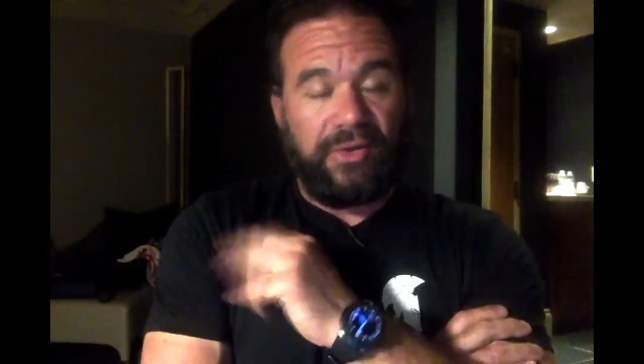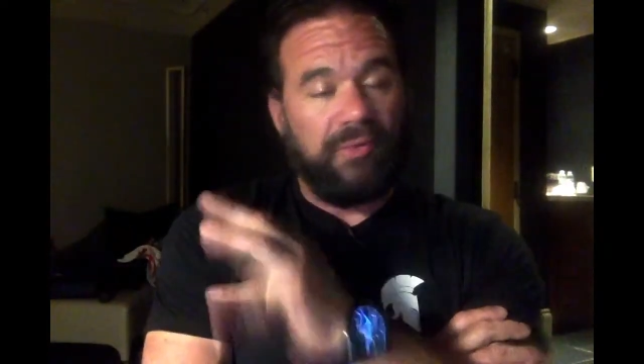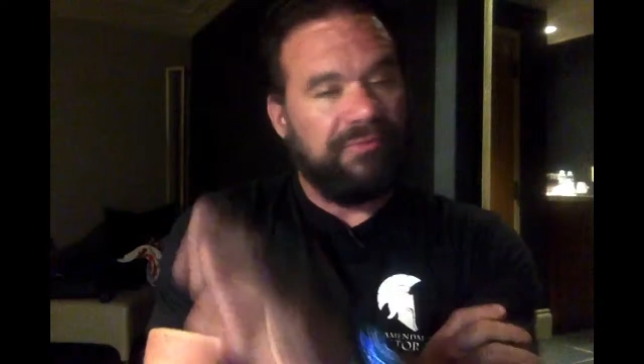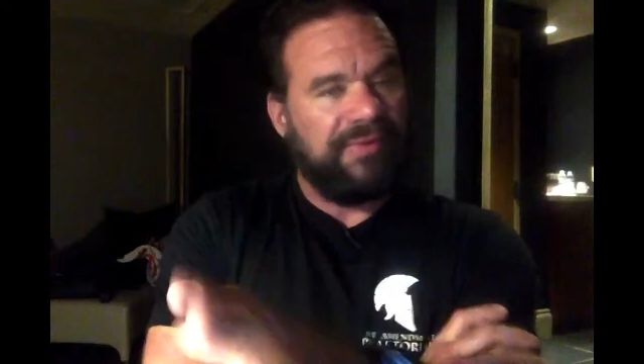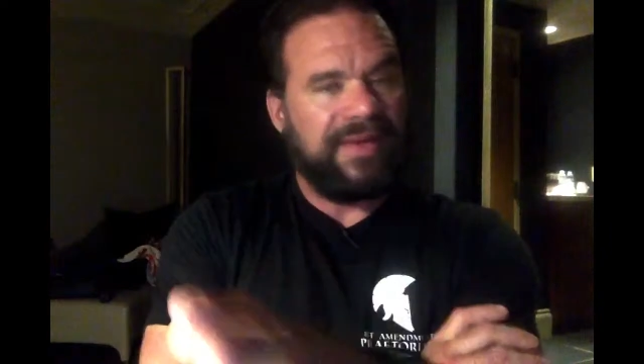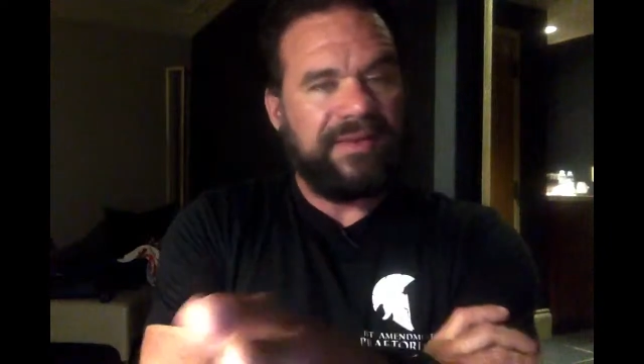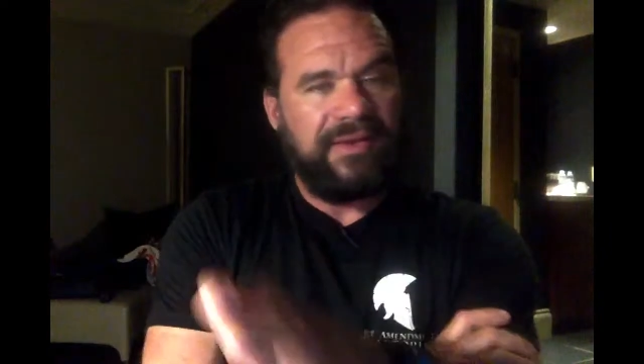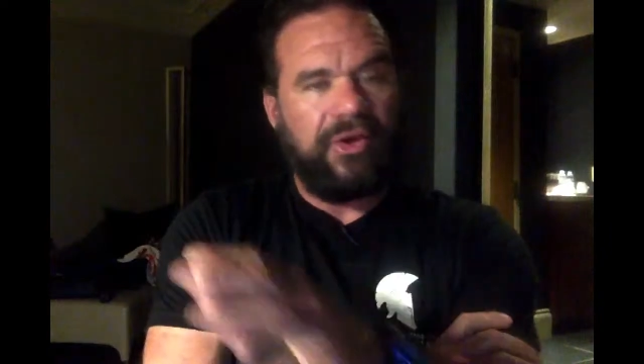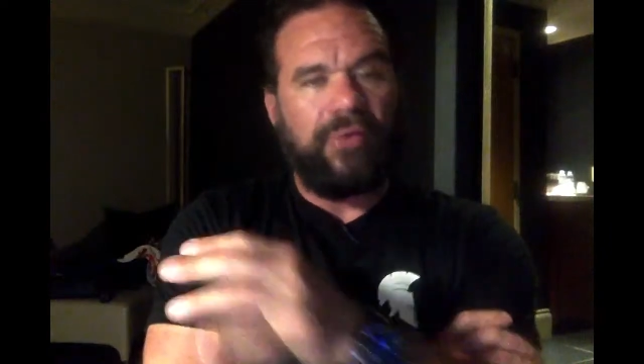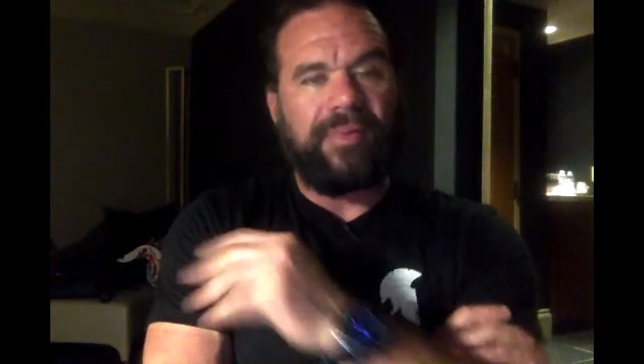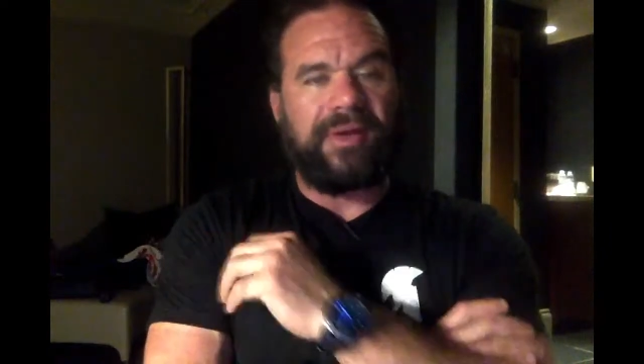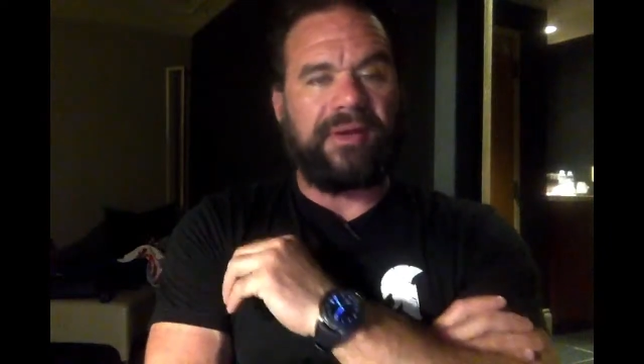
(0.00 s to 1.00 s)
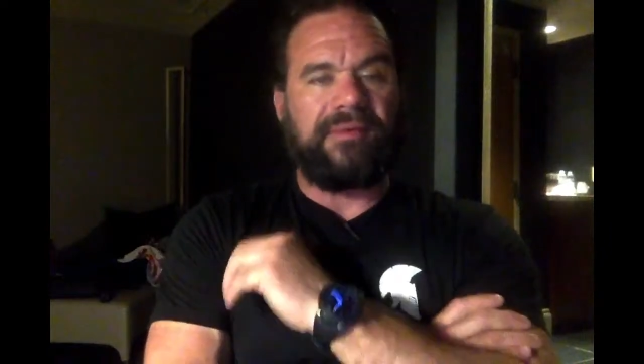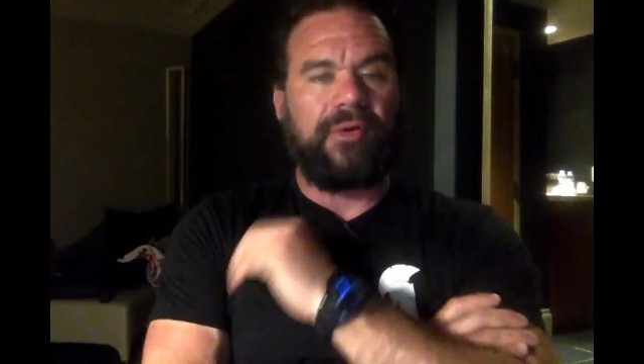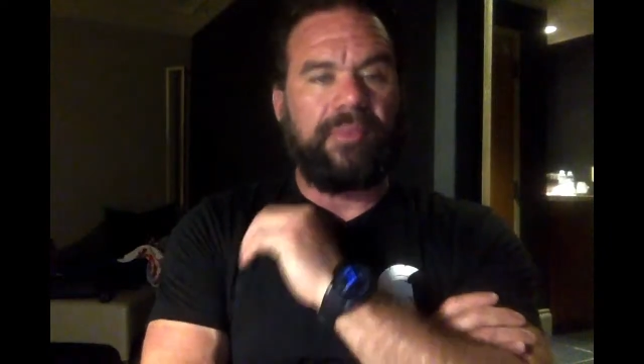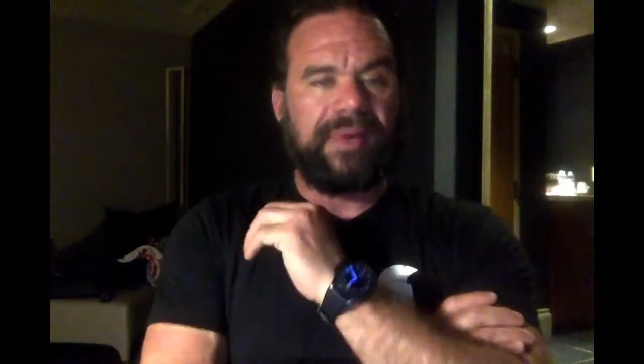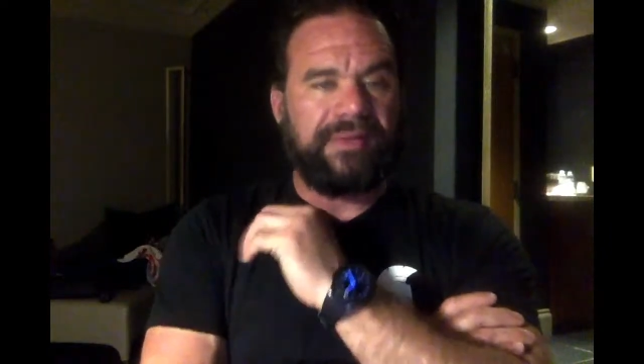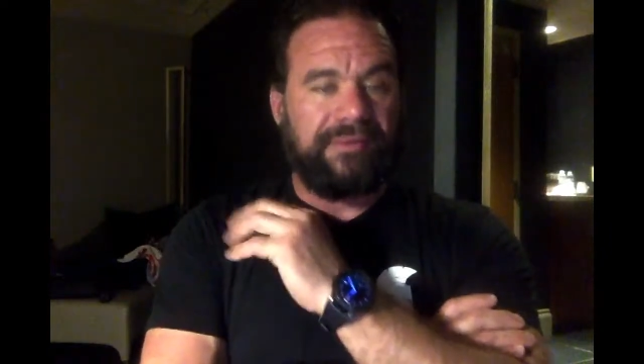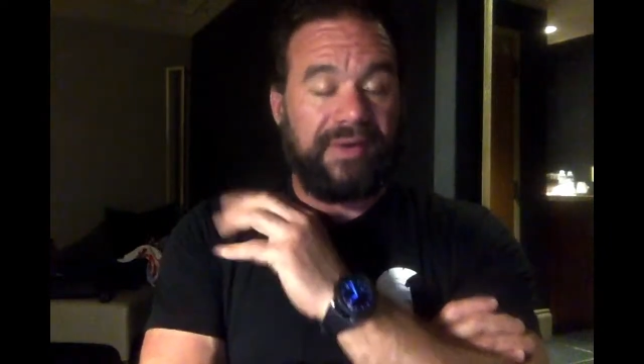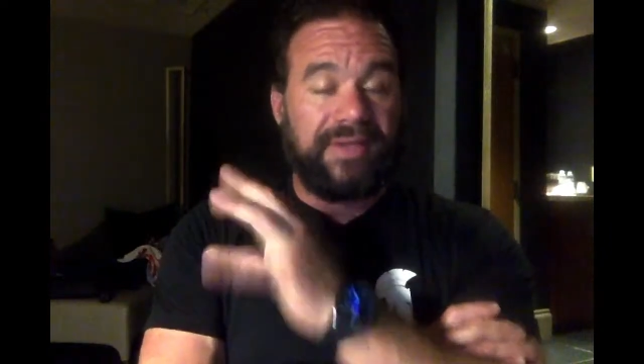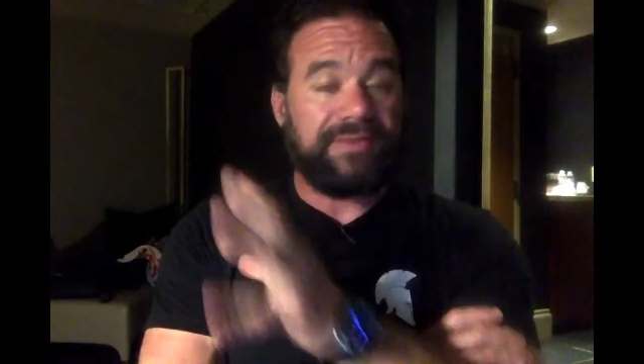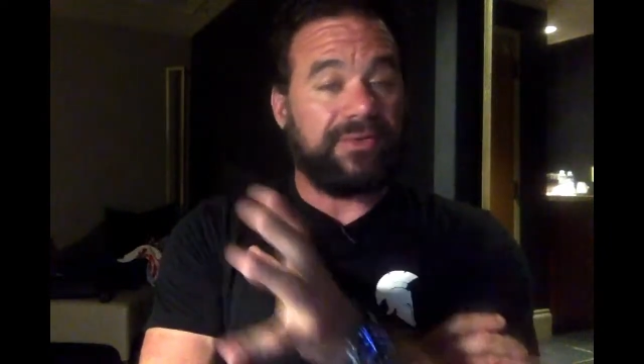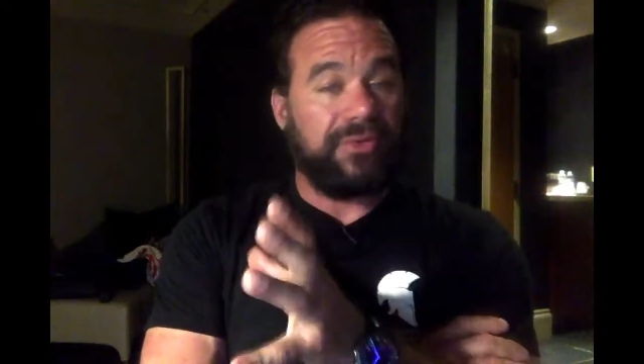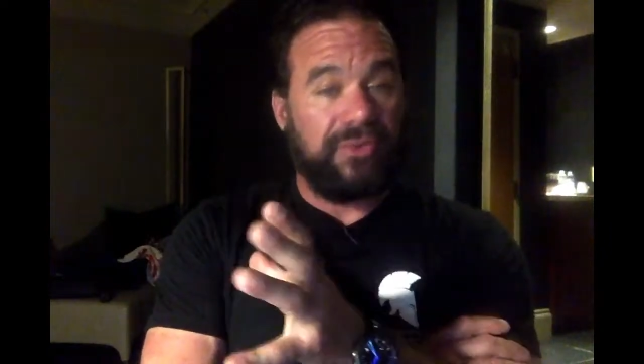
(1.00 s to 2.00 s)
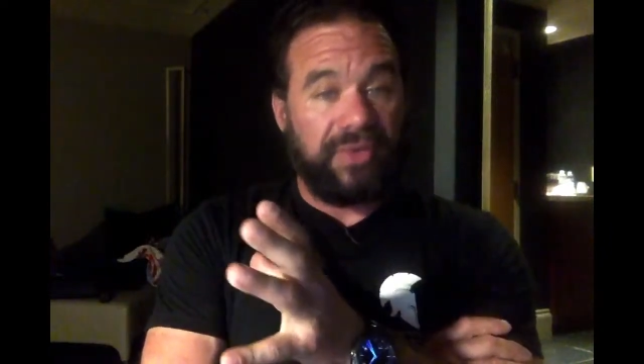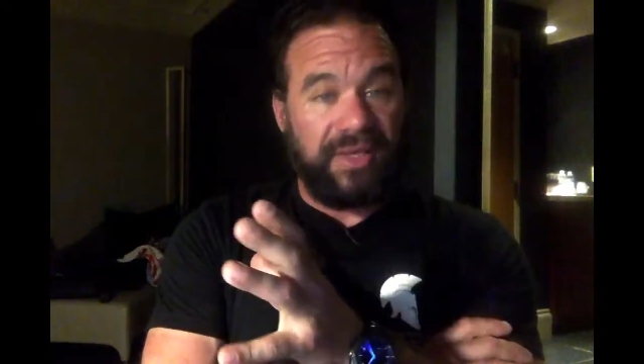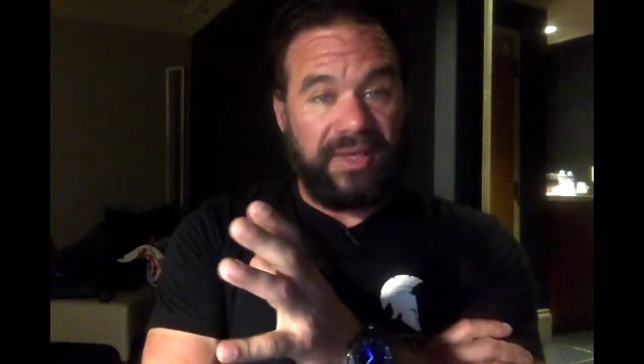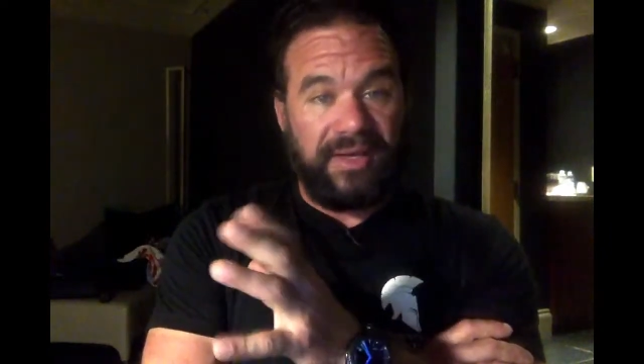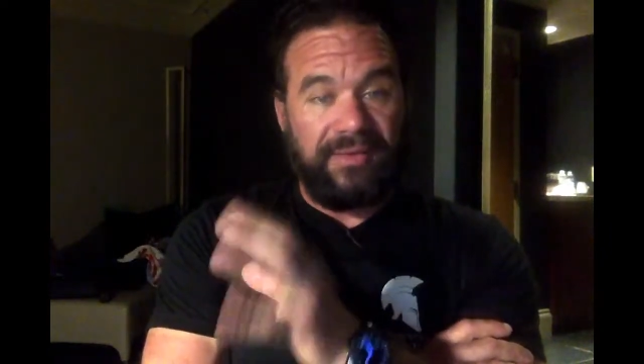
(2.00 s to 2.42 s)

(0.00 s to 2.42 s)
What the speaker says: are finally opening their eyes, and they're looking at it,